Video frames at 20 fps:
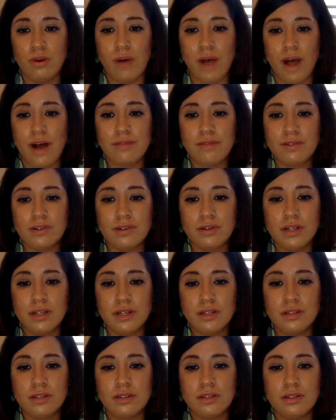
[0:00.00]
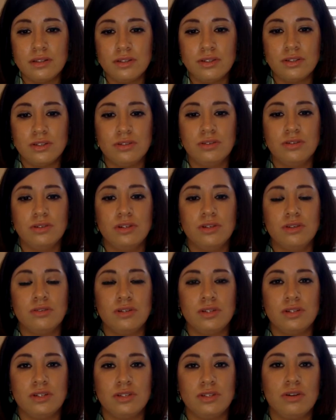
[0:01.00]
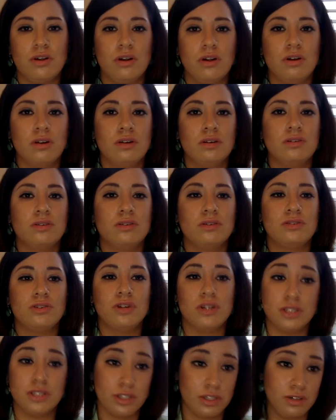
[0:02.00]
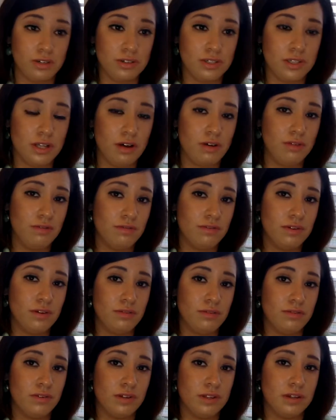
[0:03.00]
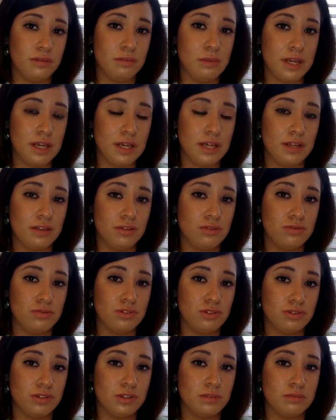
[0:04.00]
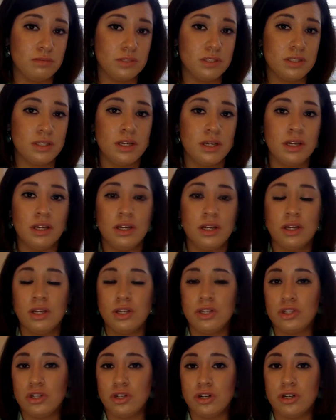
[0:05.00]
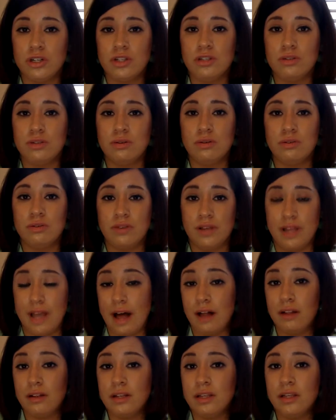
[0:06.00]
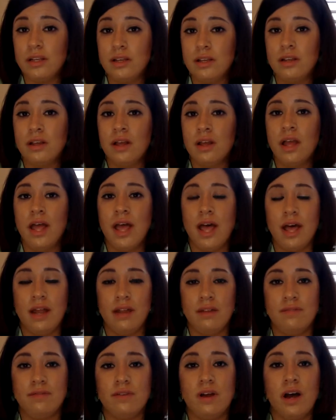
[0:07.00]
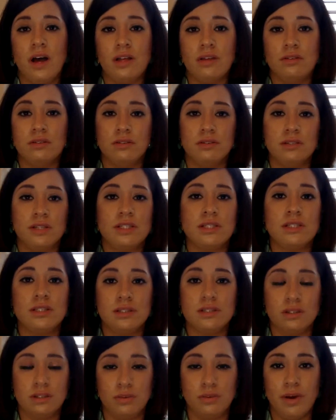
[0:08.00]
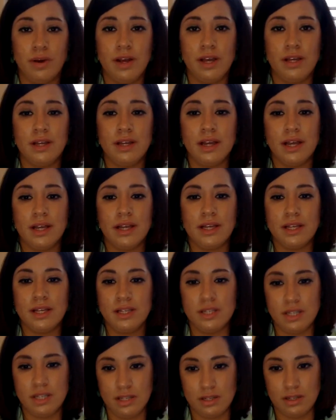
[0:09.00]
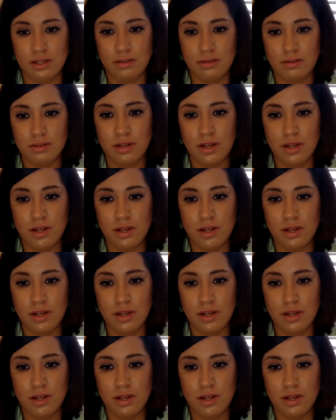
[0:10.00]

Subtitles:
after it, the sooner you can start trusting yourself and really making those dreams turn into a reality. And if not, you learn lessons along the way and continue.